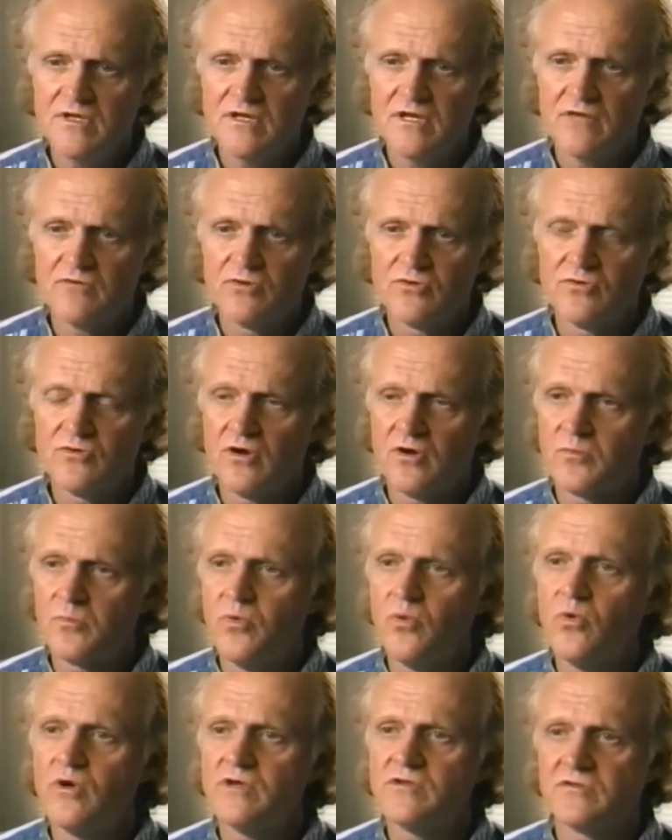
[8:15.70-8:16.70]
had ever drunk
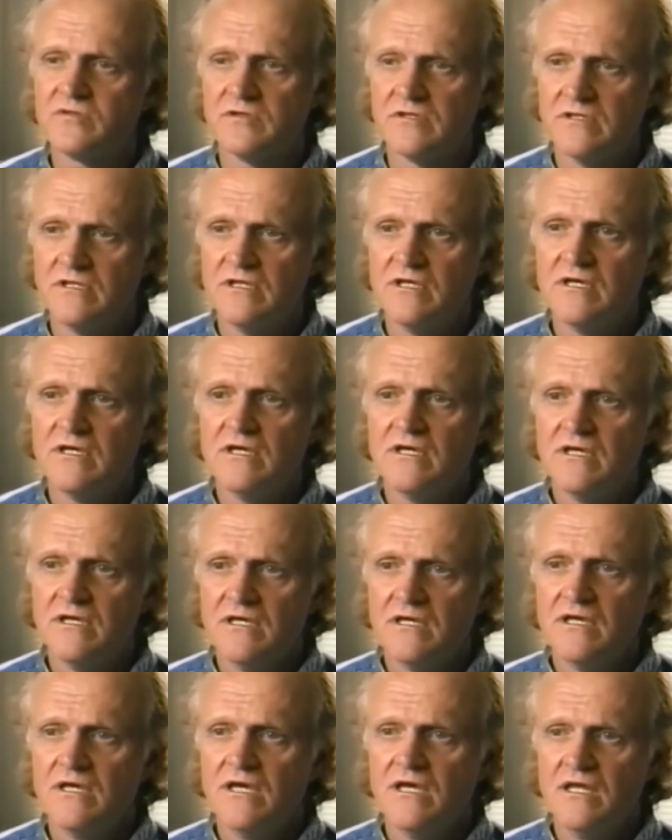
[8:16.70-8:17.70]
poison,
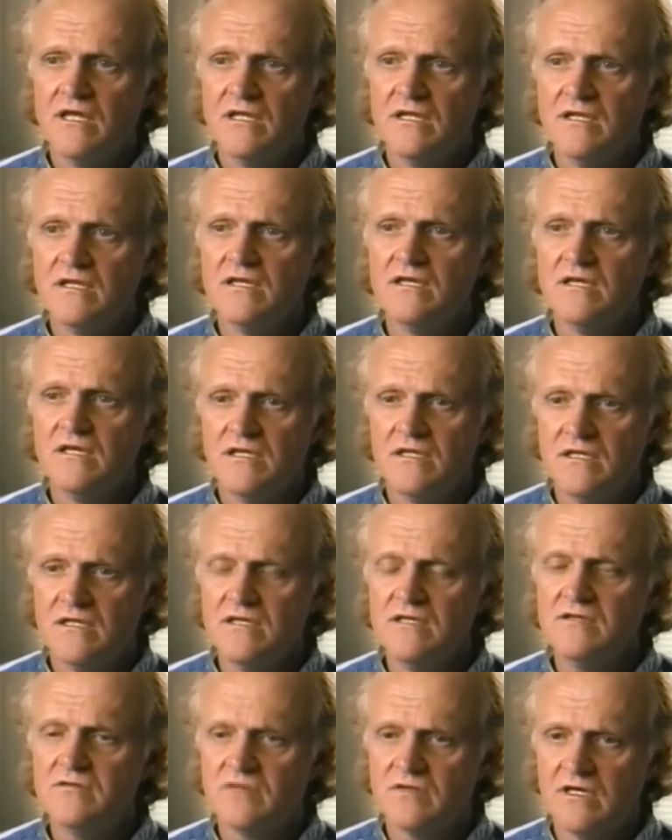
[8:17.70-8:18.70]
and, and
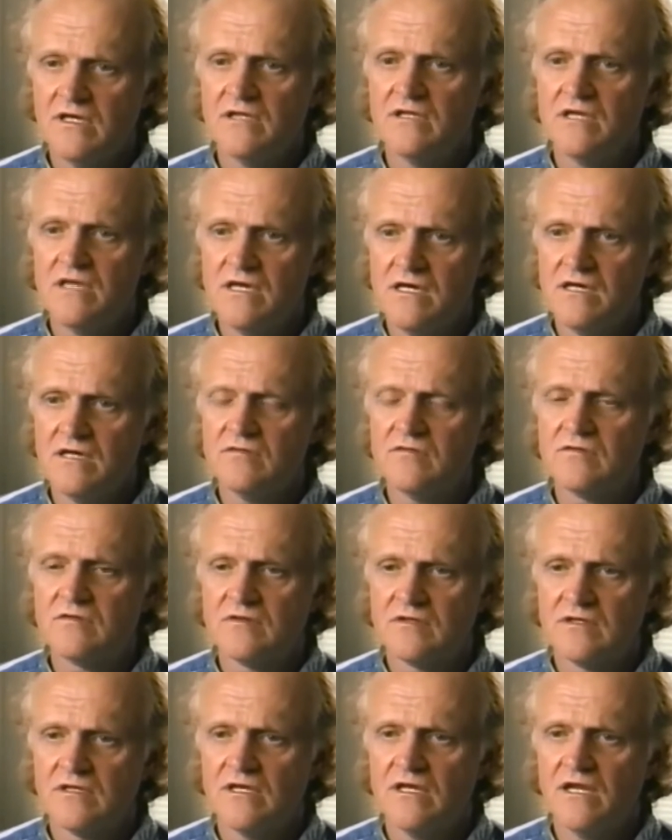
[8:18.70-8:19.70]
he said yes.
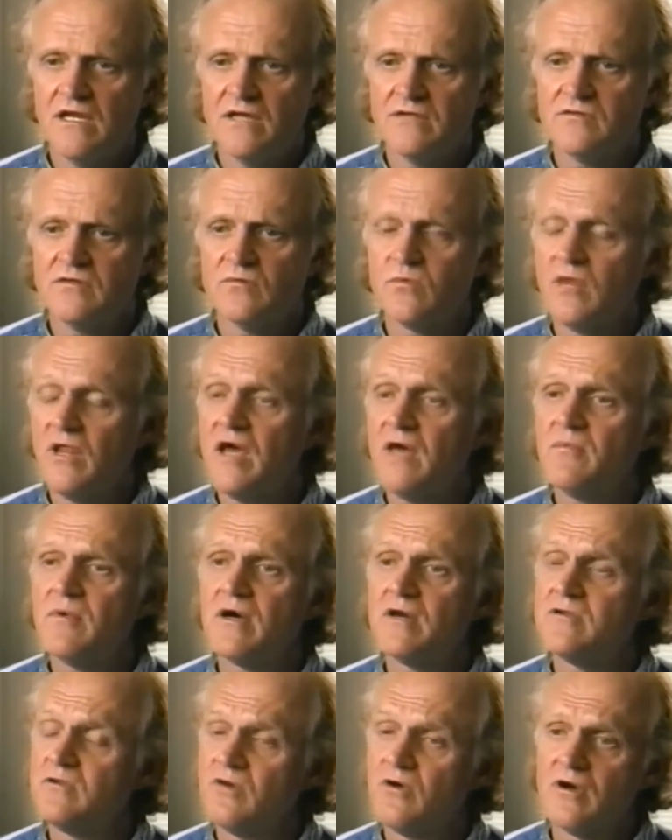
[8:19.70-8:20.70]
And I said, well, how
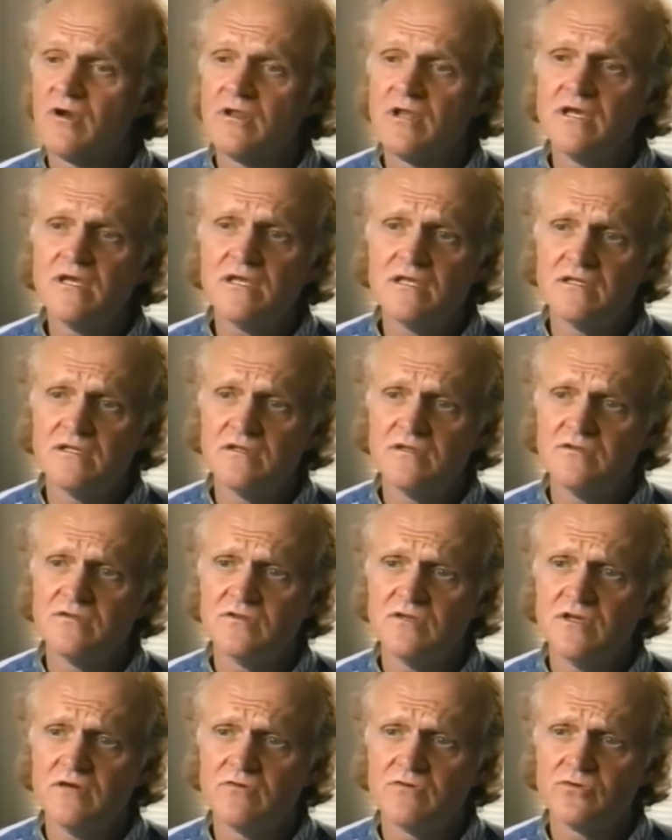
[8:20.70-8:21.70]
about Darlene? Did
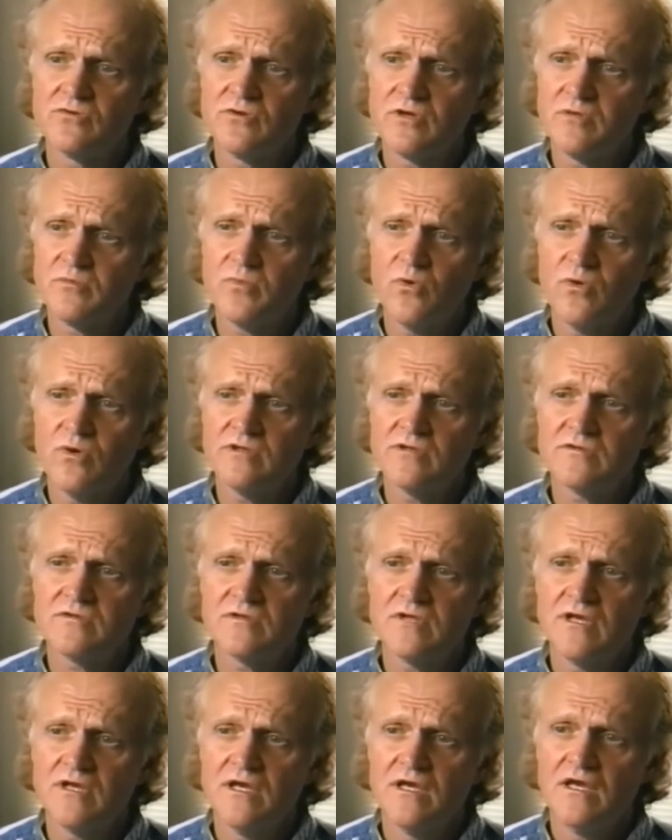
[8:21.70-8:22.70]
she ever drink
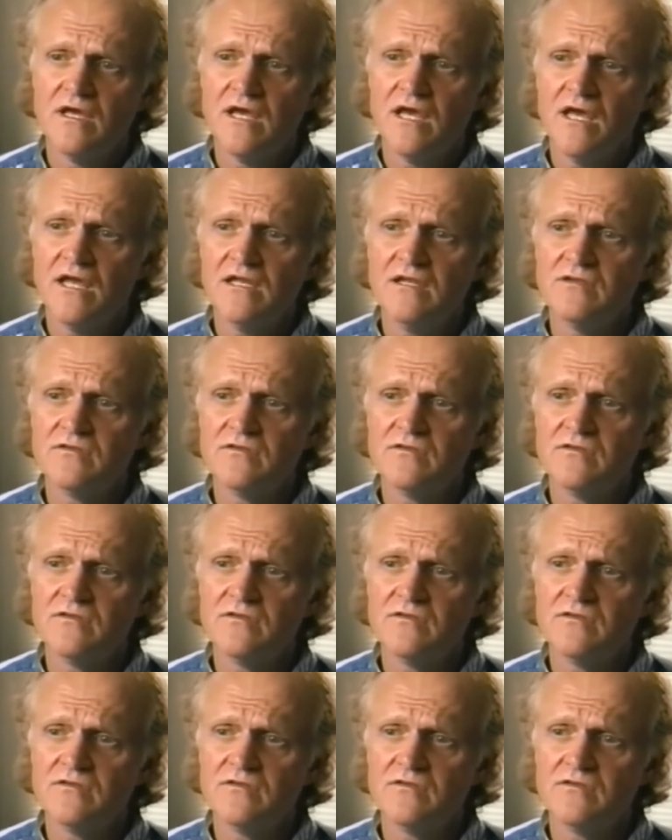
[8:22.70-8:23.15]
poison? And he